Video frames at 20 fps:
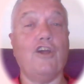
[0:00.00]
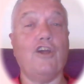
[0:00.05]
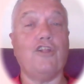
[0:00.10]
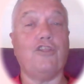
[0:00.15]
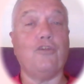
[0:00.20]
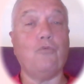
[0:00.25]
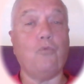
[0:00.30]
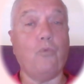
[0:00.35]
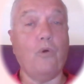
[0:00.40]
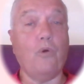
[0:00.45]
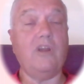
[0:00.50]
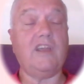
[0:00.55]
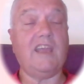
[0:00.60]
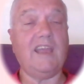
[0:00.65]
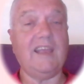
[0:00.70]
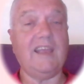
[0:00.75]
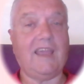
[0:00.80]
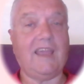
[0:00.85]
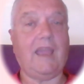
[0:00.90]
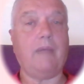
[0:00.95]
the
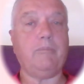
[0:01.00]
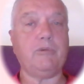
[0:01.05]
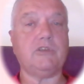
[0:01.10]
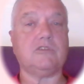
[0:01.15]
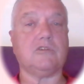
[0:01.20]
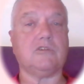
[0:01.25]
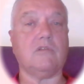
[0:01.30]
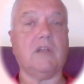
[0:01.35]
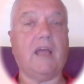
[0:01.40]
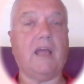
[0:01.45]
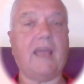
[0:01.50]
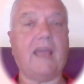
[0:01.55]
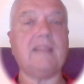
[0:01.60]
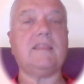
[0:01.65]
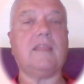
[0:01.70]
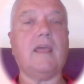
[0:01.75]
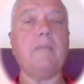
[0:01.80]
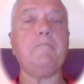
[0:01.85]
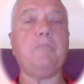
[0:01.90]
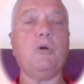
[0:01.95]
working capital at
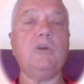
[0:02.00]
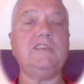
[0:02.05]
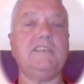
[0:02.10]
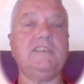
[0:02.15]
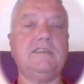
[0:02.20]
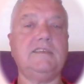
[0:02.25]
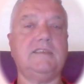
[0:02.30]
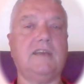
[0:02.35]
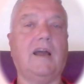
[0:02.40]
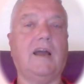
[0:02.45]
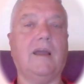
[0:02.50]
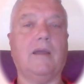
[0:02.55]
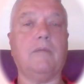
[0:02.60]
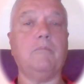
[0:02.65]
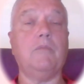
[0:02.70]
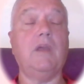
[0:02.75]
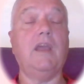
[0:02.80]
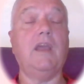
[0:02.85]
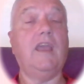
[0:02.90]
that point in time